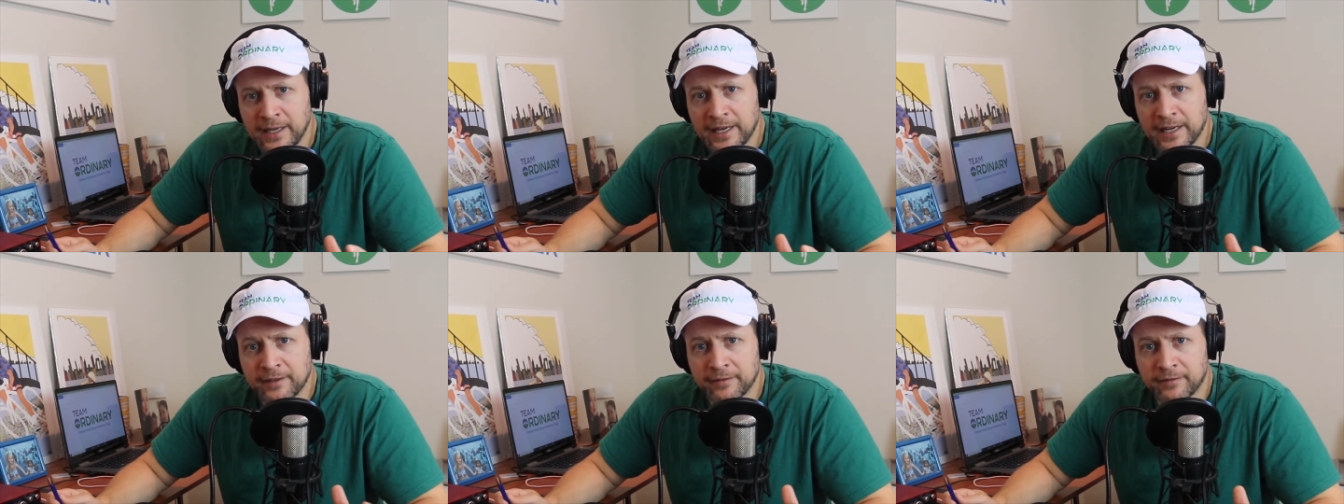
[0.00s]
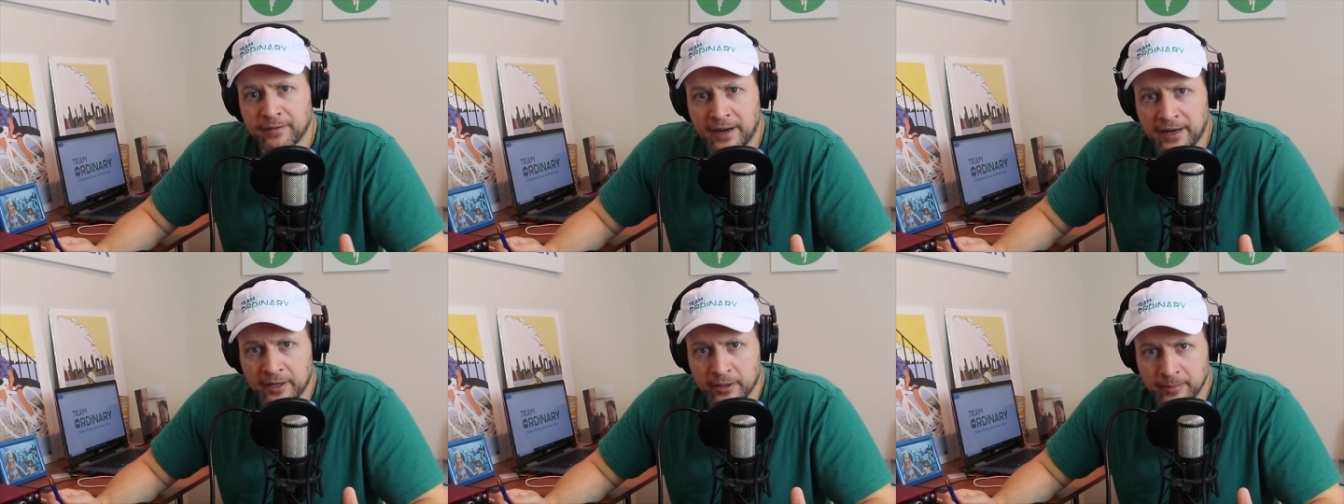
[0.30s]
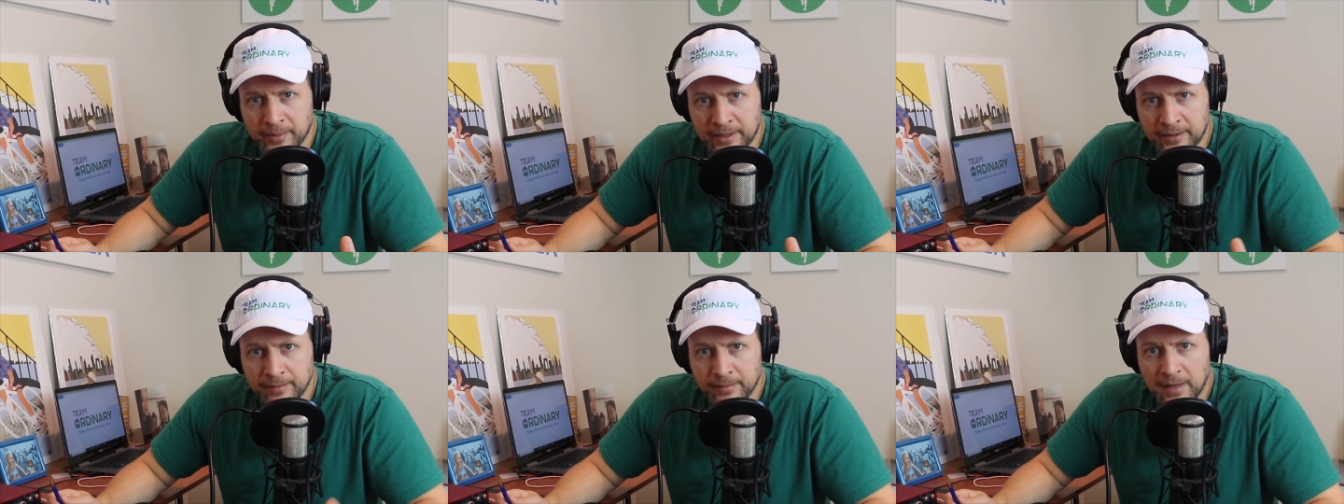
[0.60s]

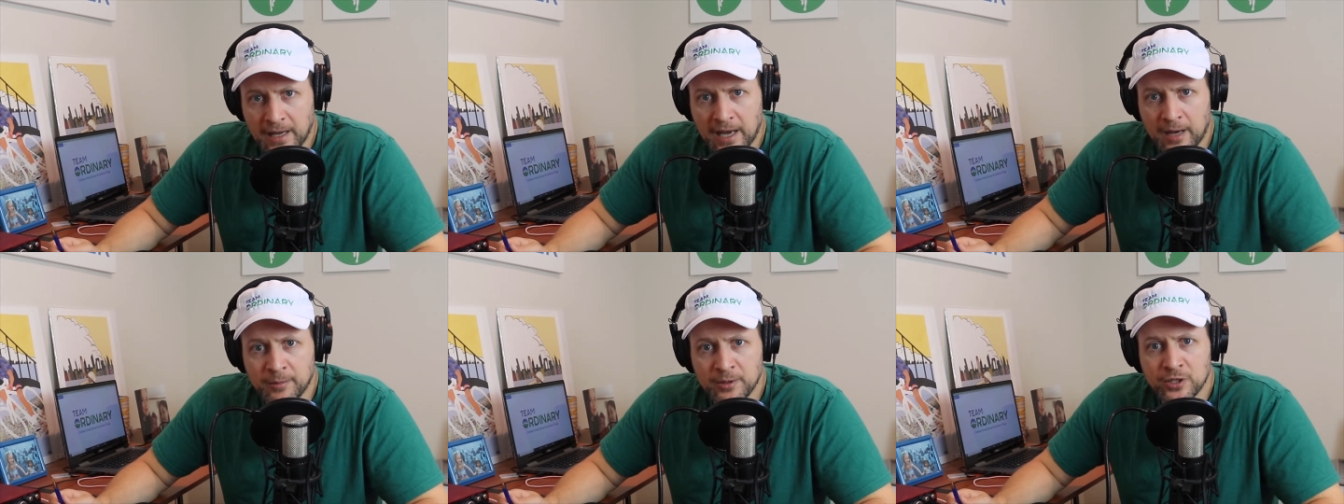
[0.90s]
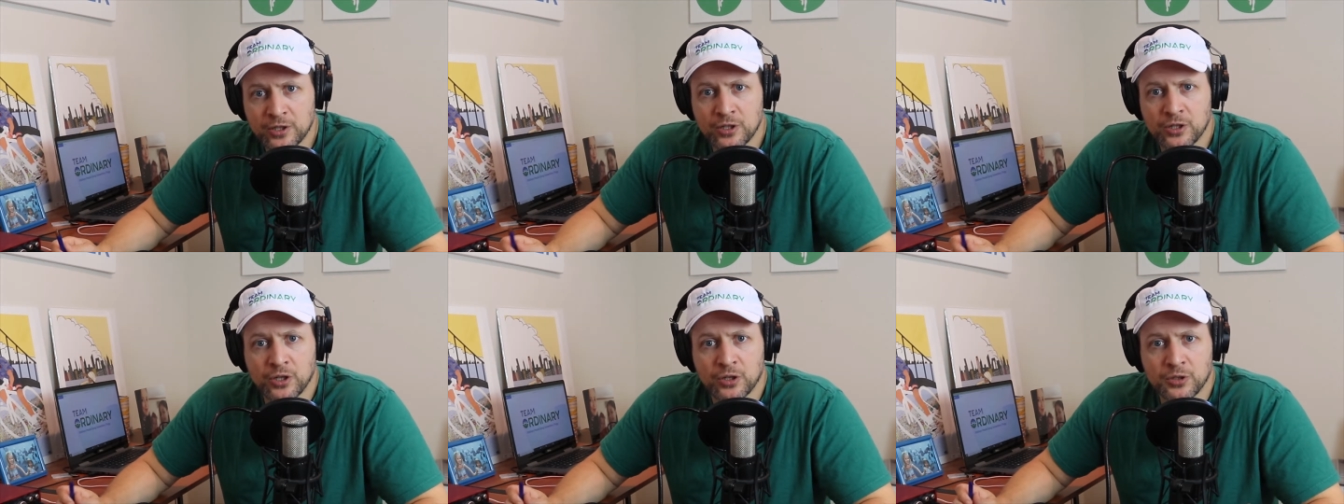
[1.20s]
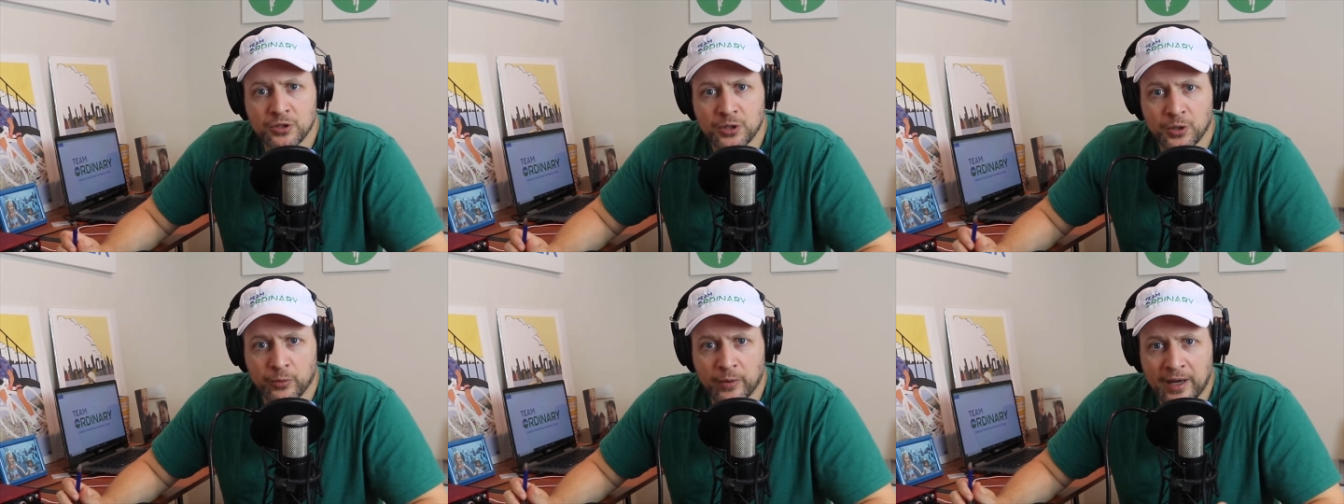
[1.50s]
environment, how much does your
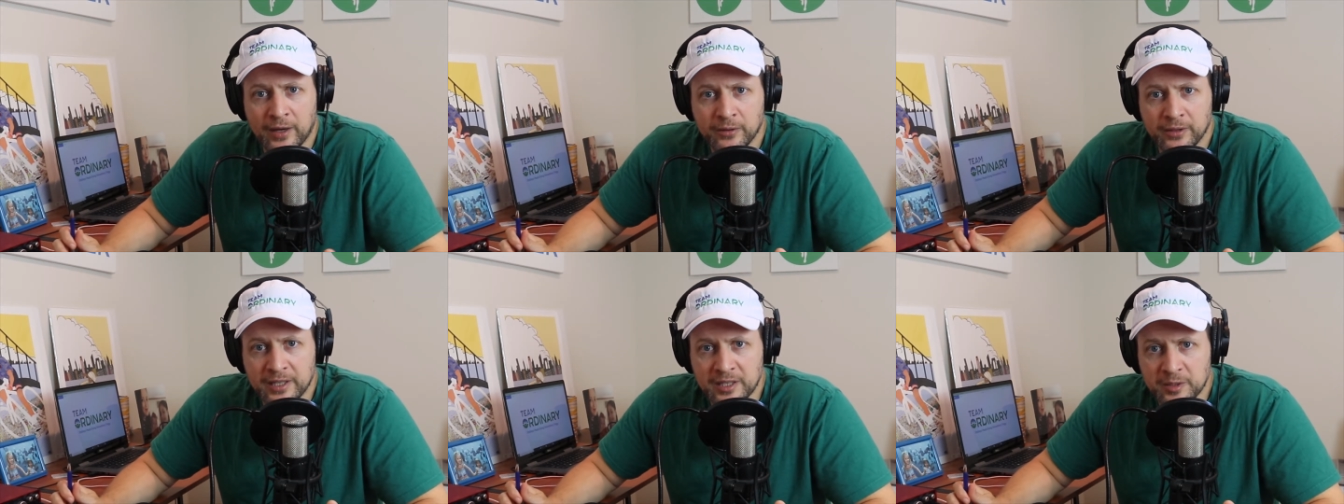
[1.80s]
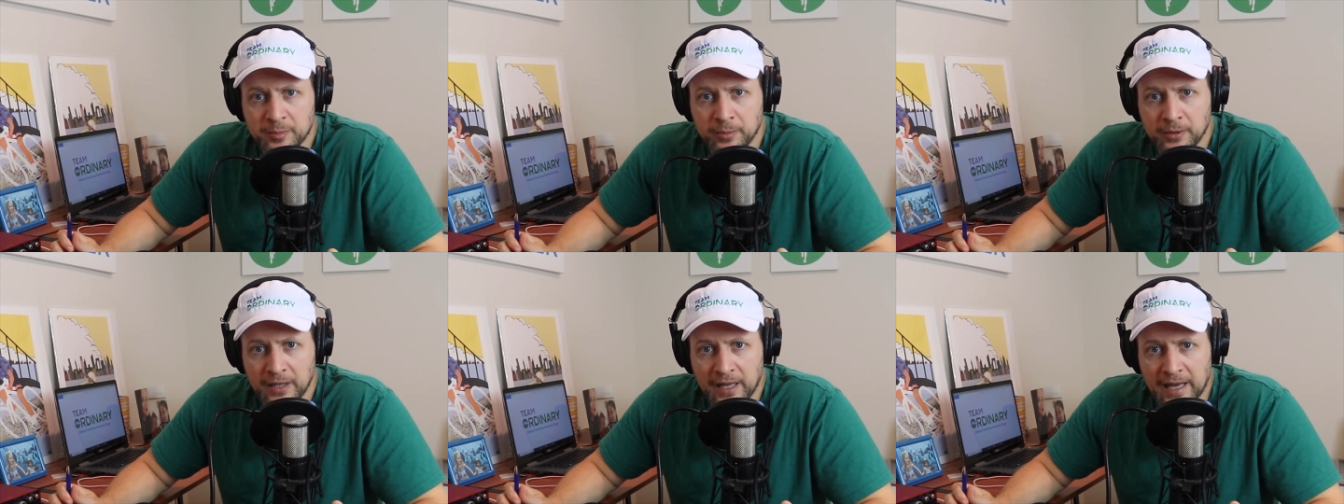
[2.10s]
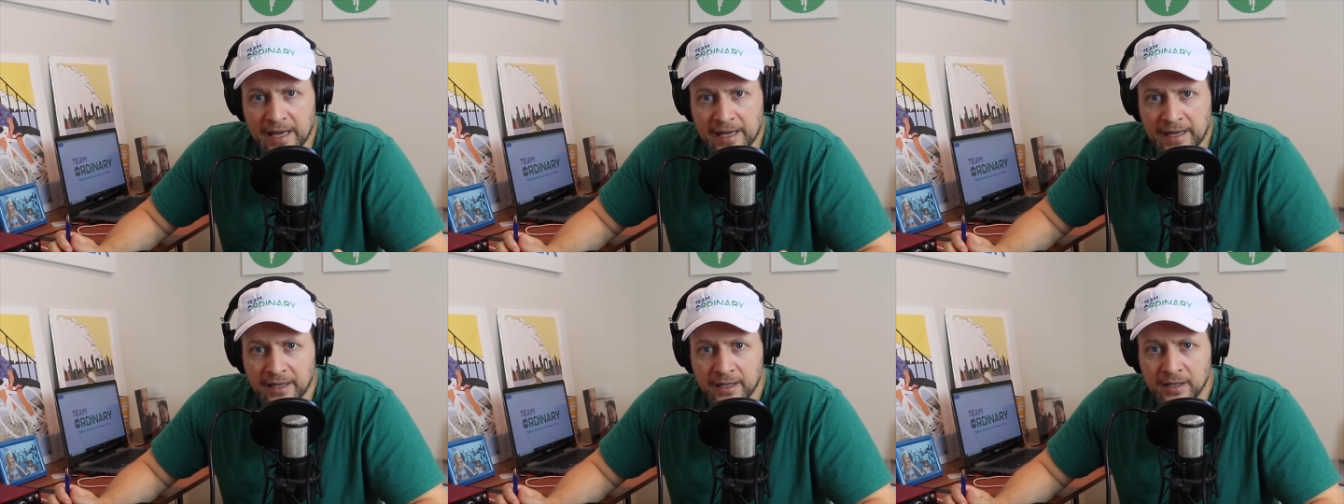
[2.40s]
surroundings
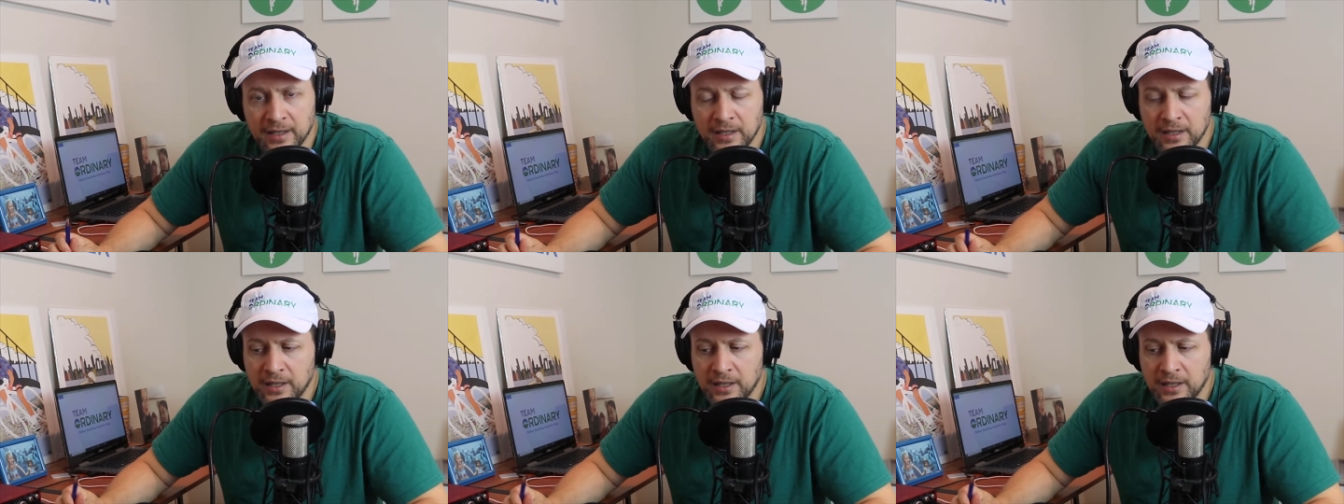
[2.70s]
play?